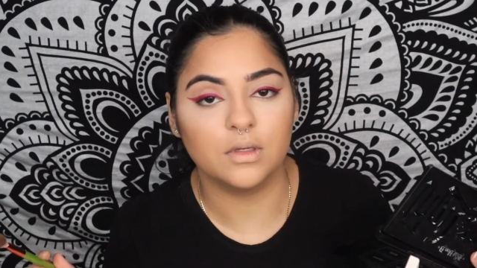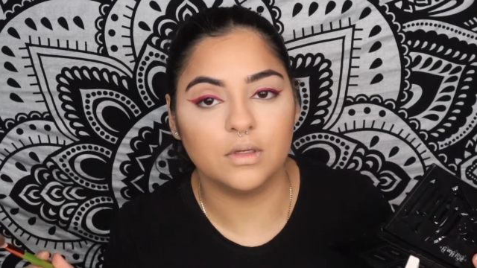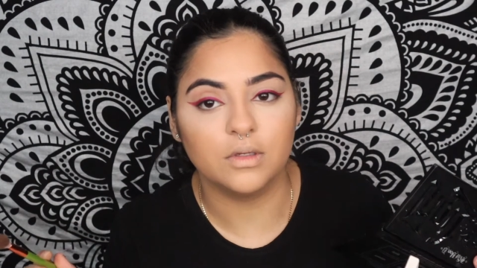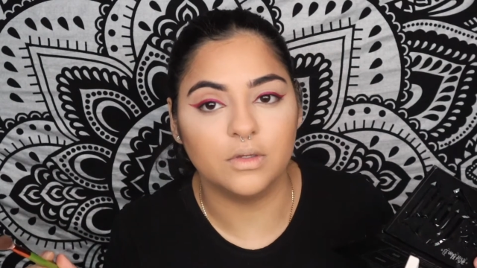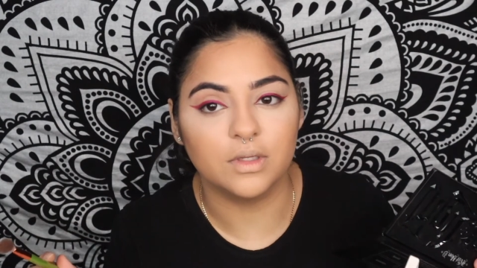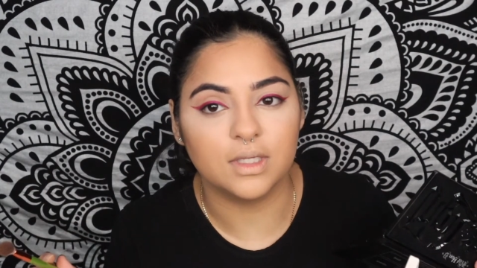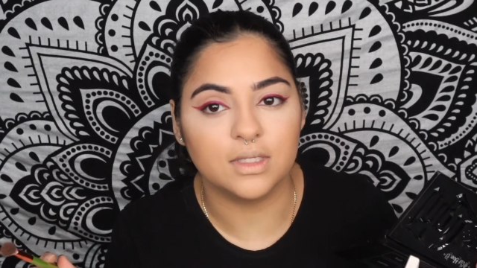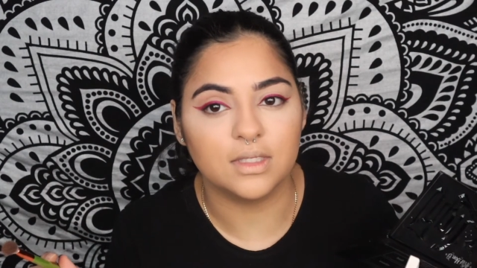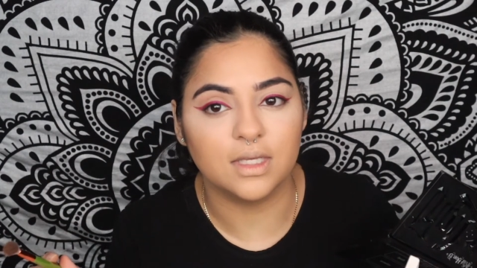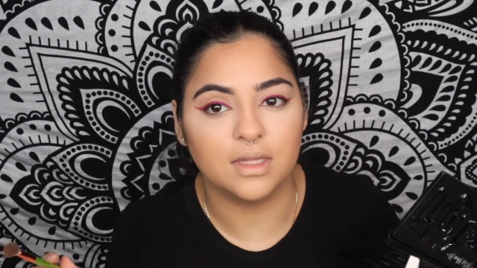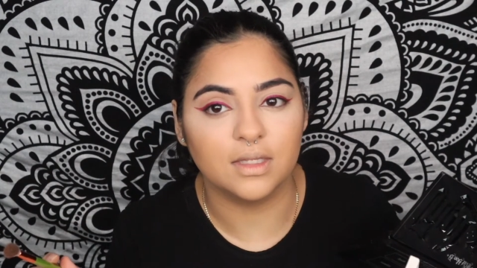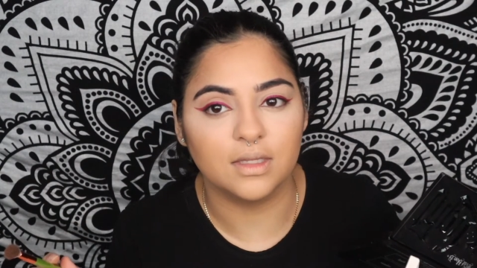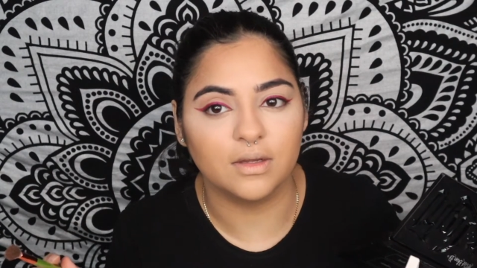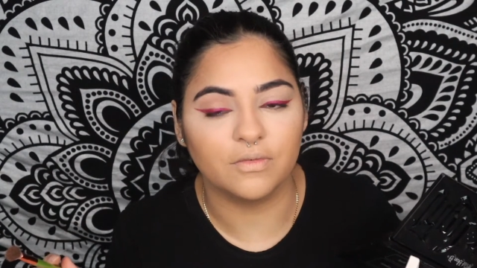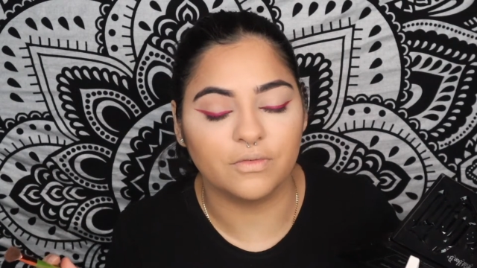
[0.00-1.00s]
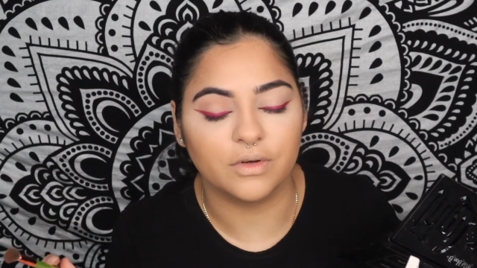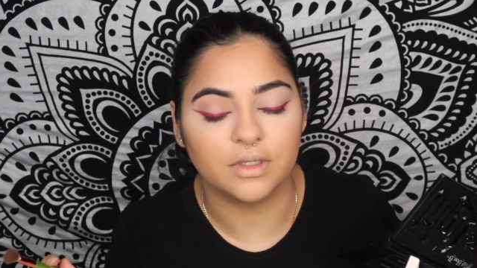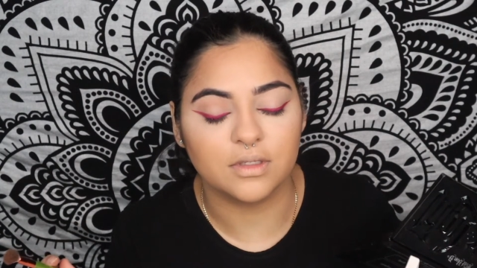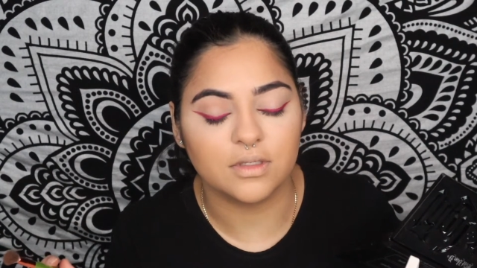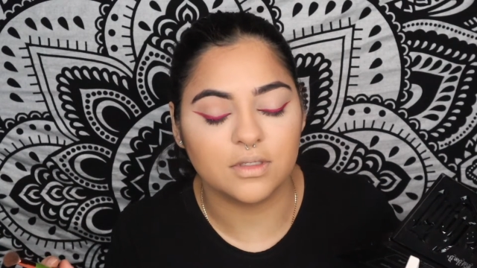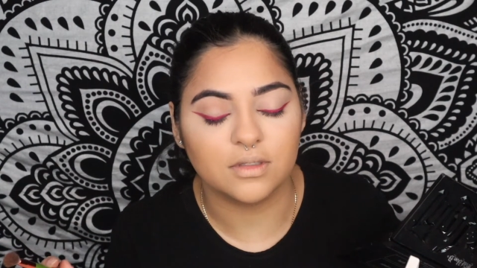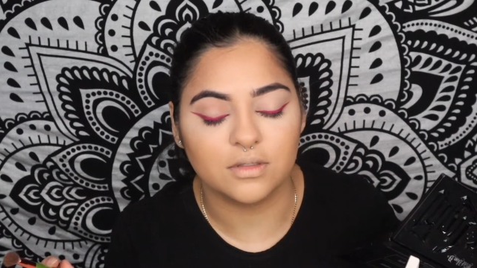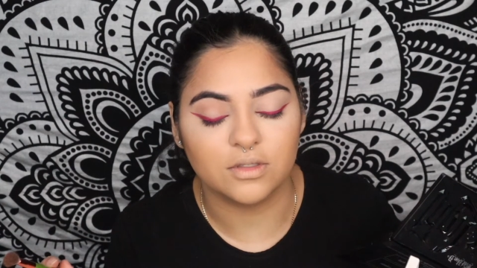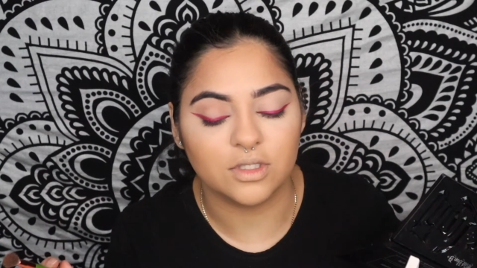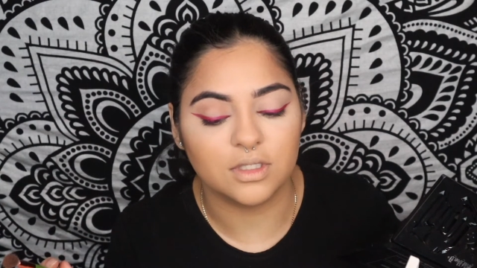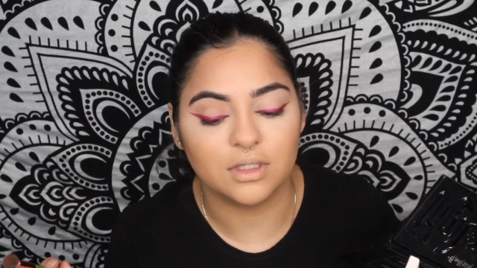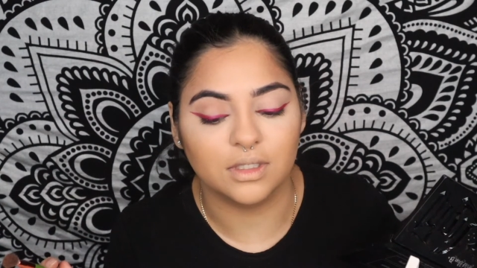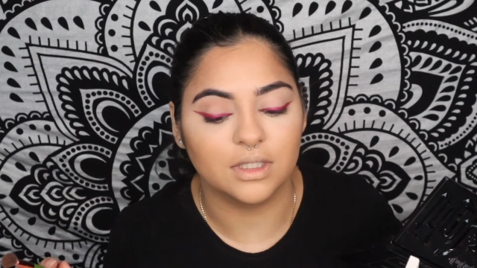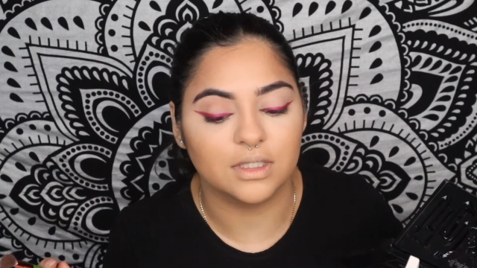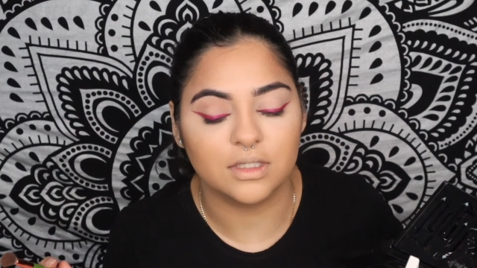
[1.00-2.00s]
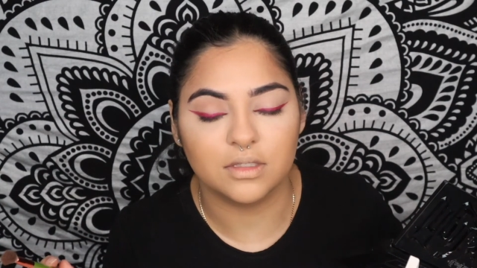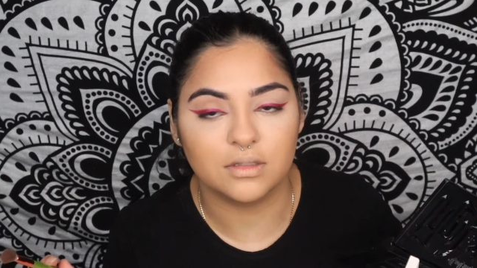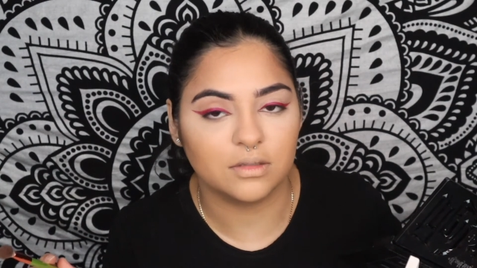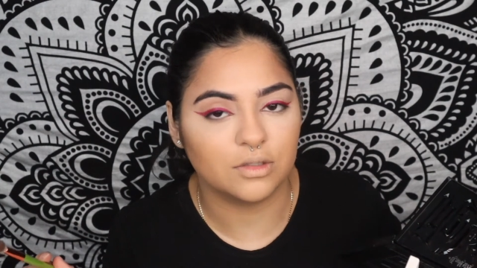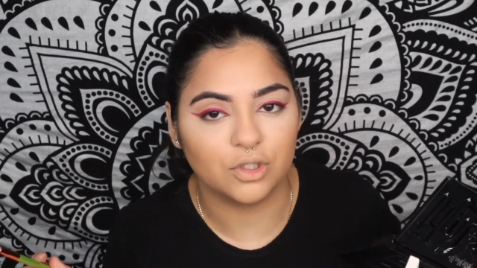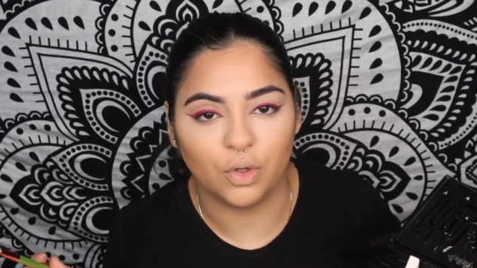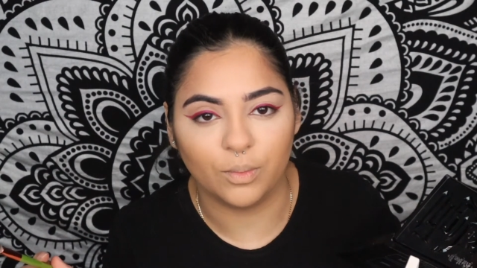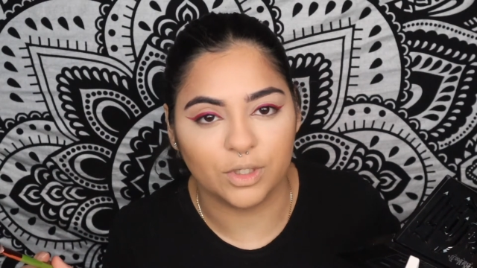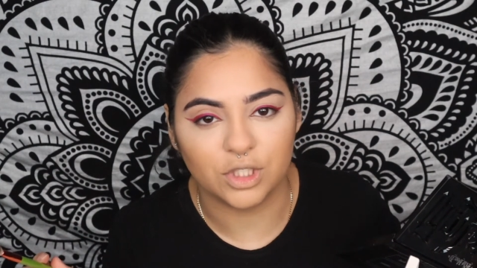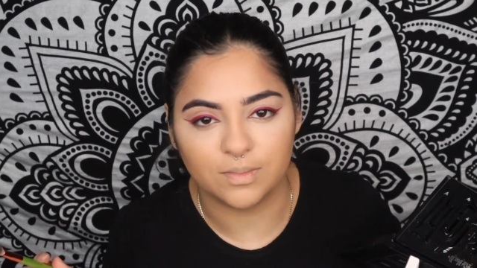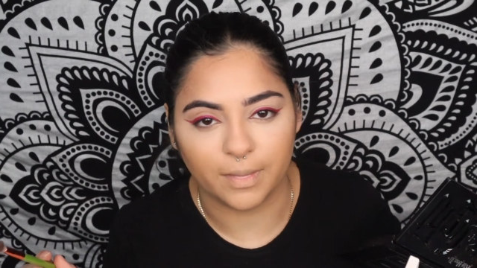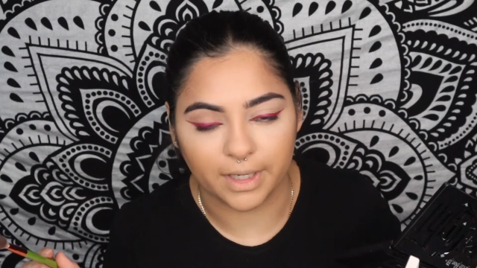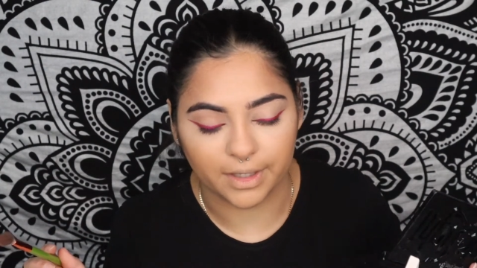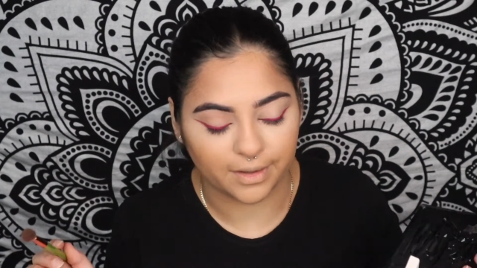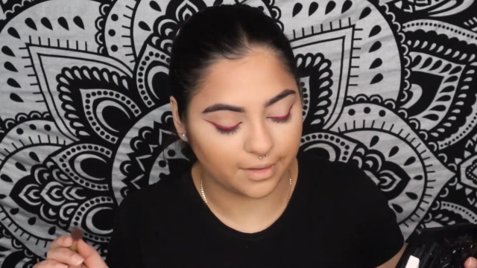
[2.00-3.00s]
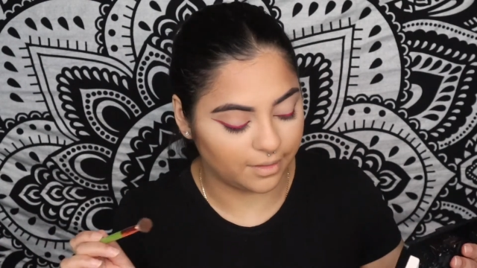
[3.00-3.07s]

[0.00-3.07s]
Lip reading: You can see the difference. It just looks so much better.